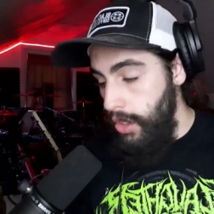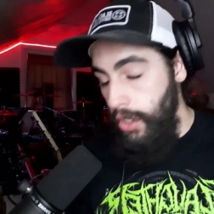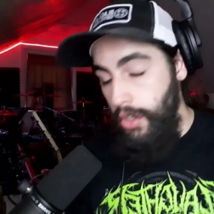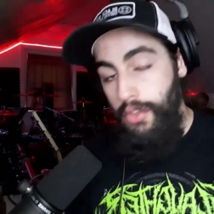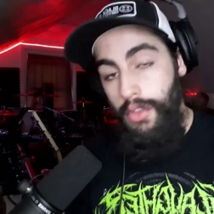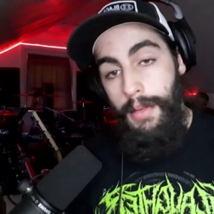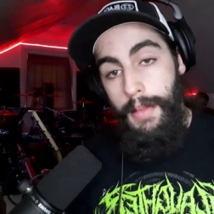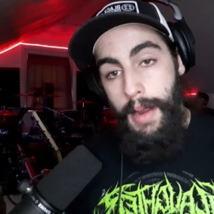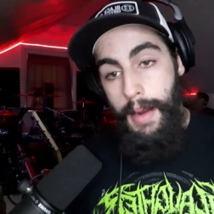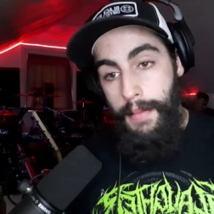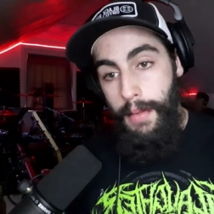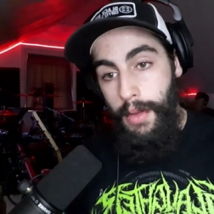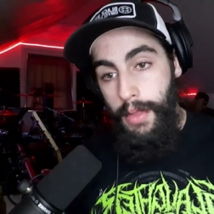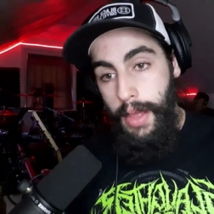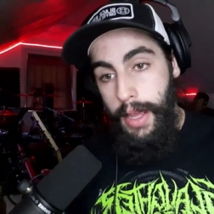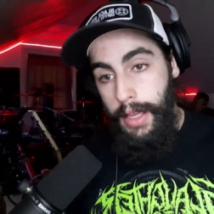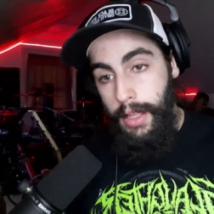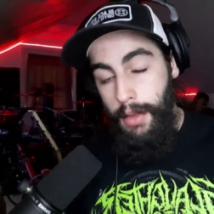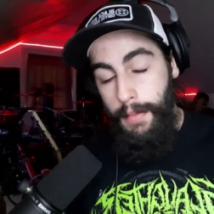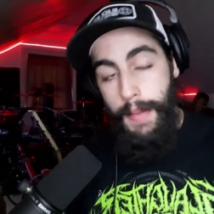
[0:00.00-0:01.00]
Just remember
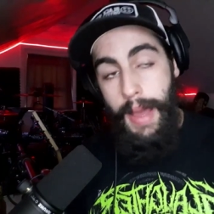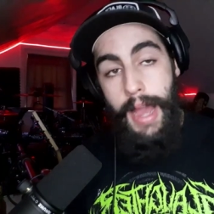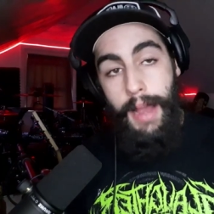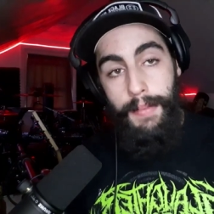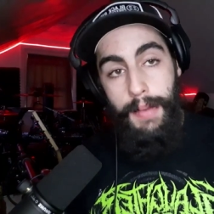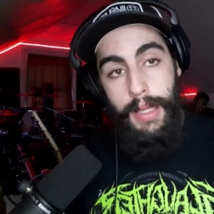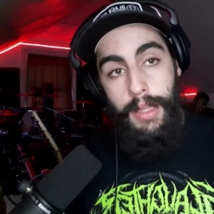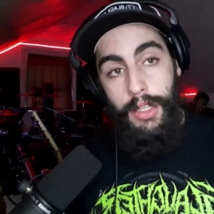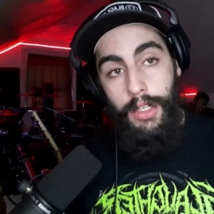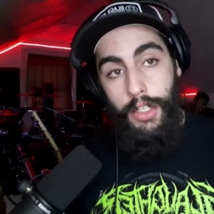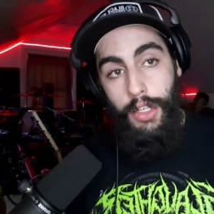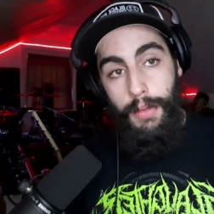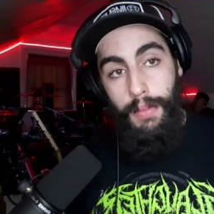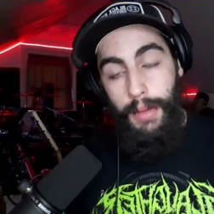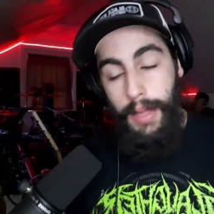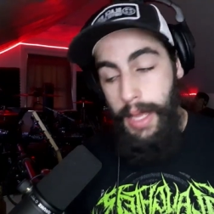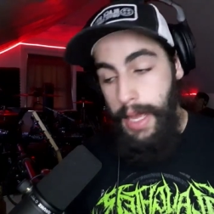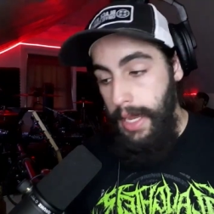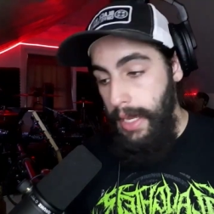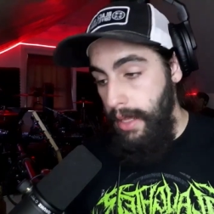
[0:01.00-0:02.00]
that the backbeat that you're
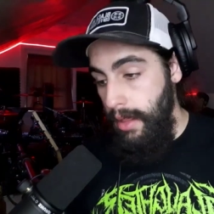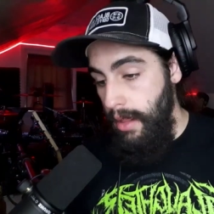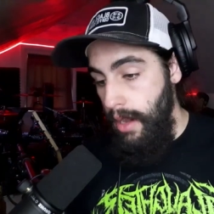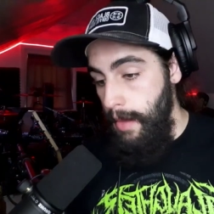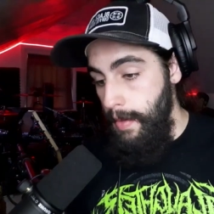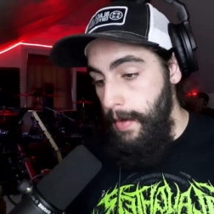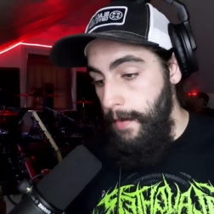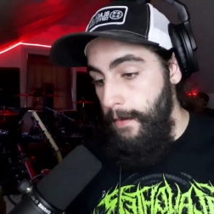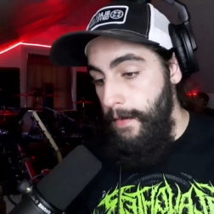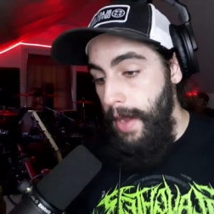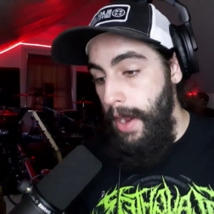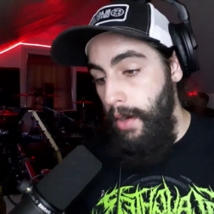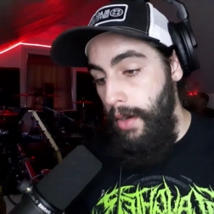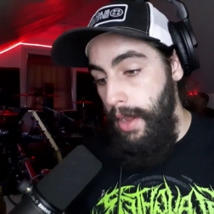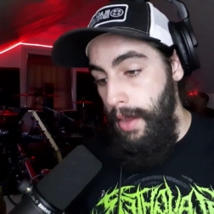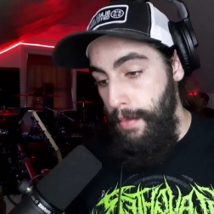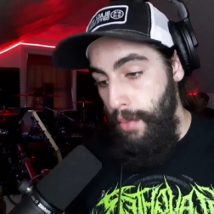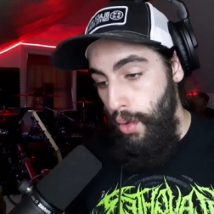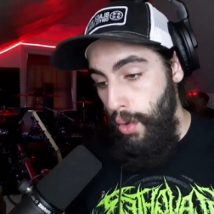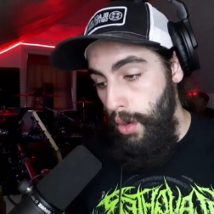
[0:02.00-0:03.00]
playing is going to be
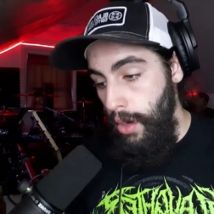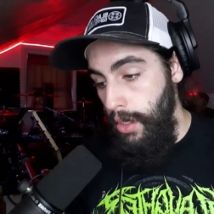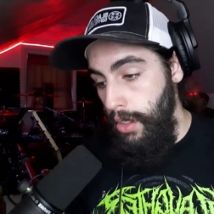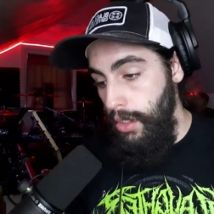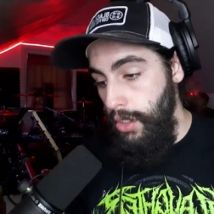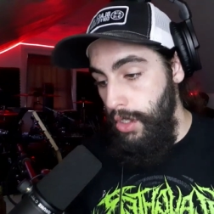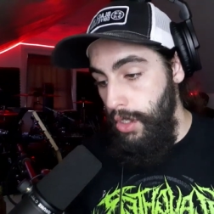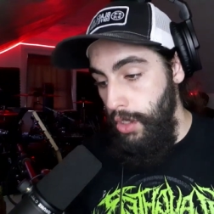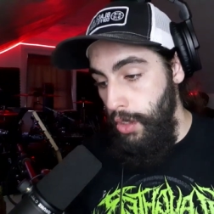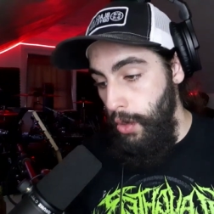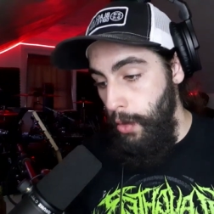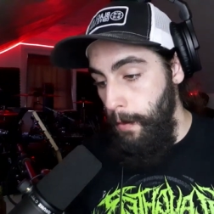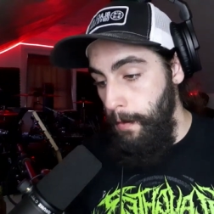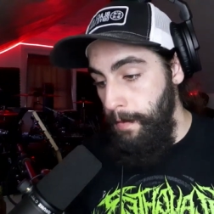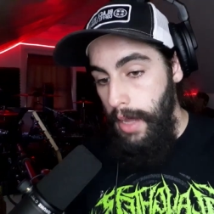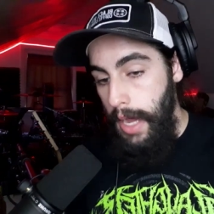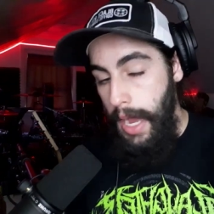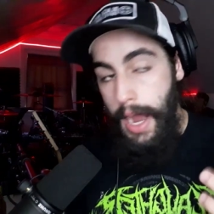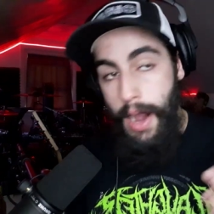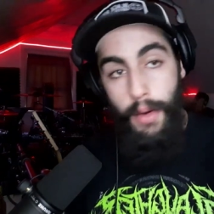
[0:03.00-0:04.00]
very important
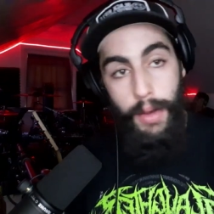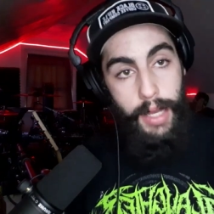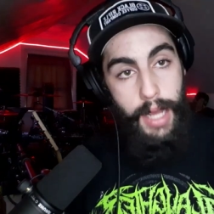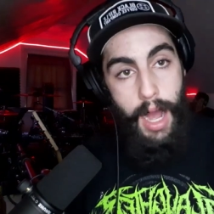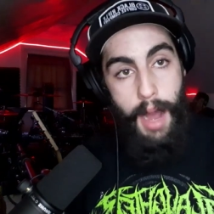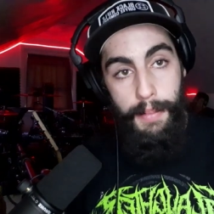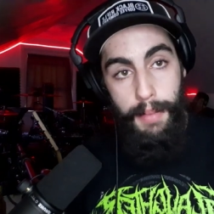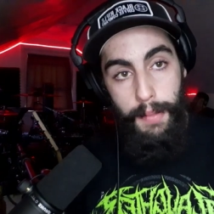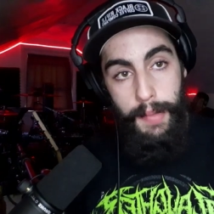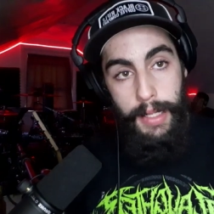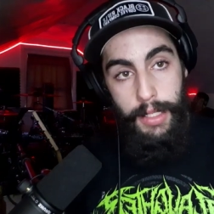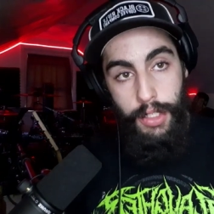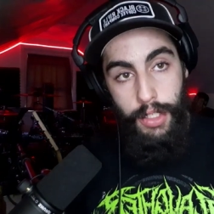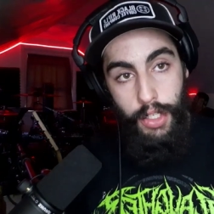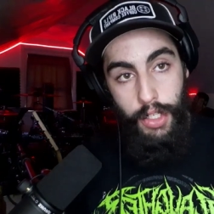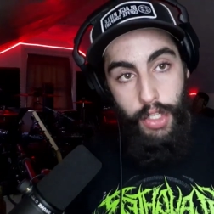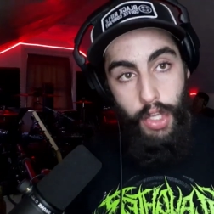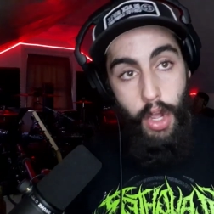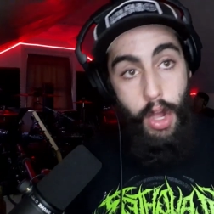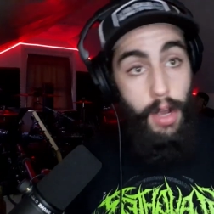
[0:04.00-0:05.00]
to how it complements
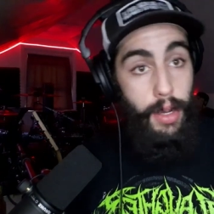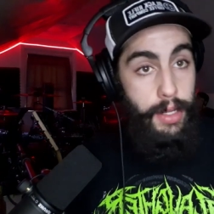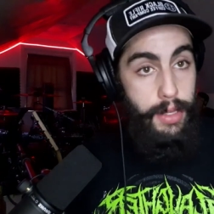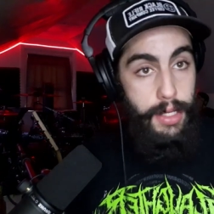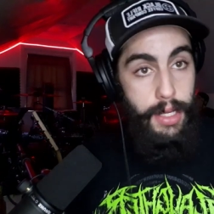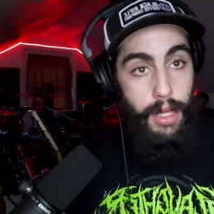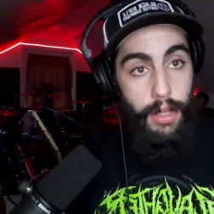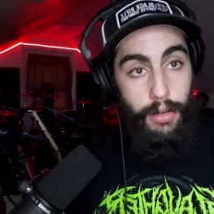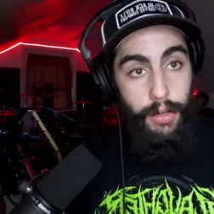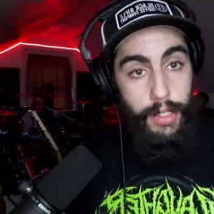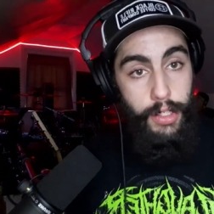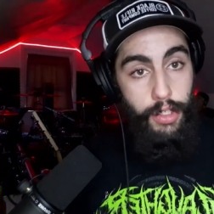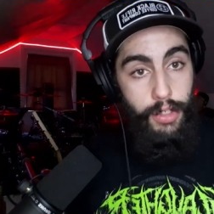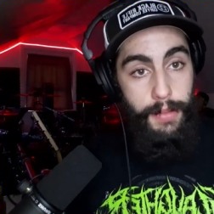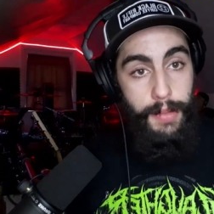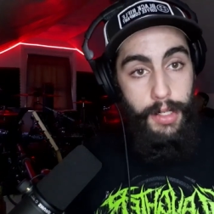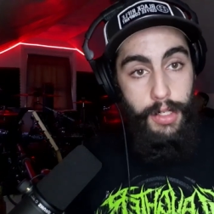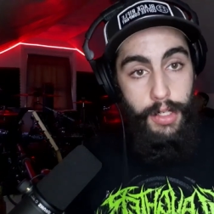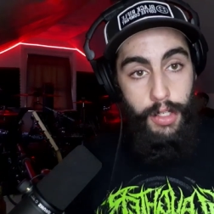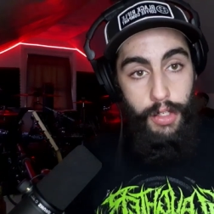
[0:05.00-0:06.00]
the song and the other
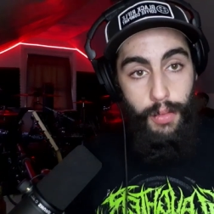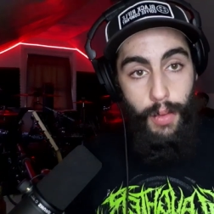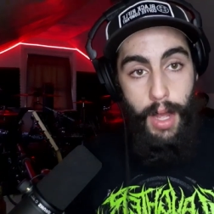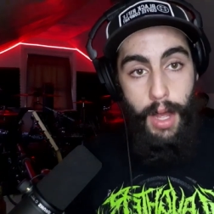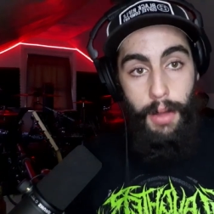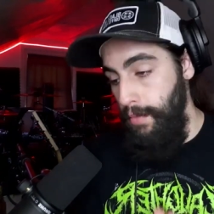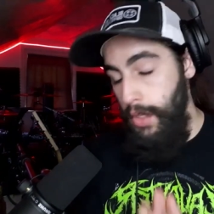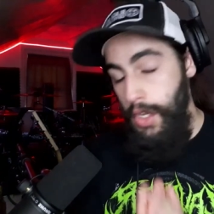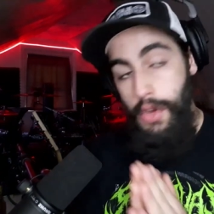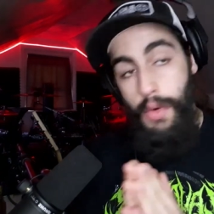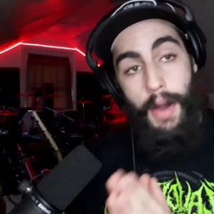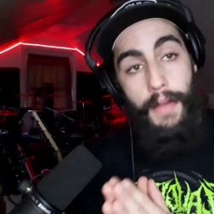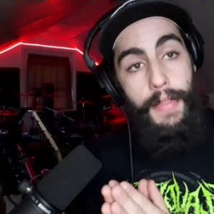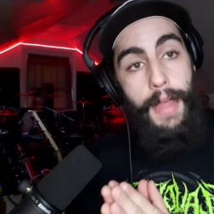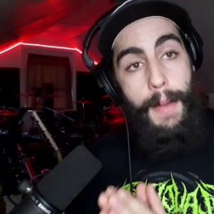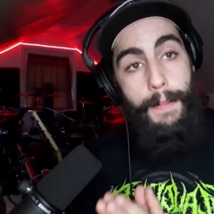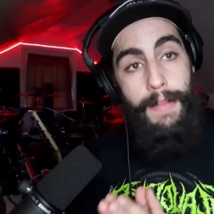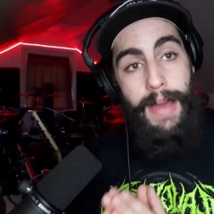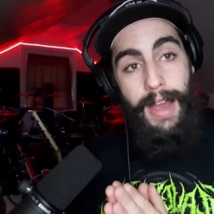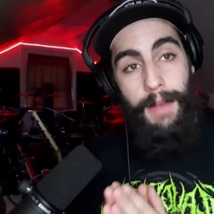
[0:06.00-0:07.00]
instruments as well. Do you want
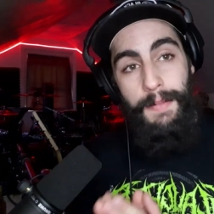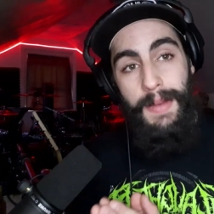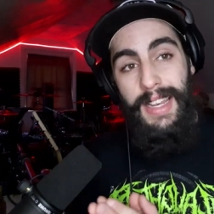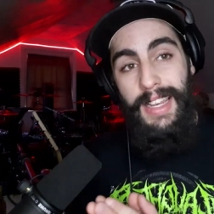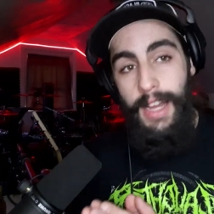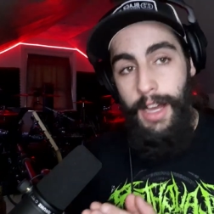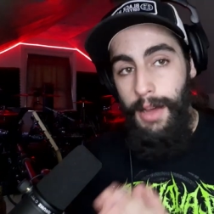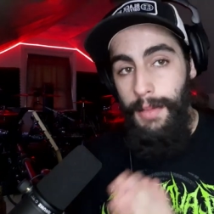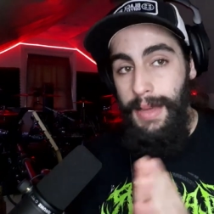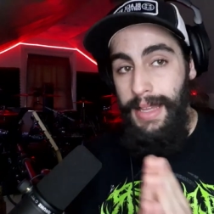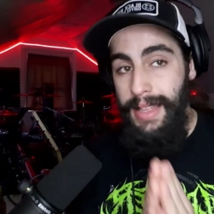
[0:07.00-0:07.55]
that backbeat to help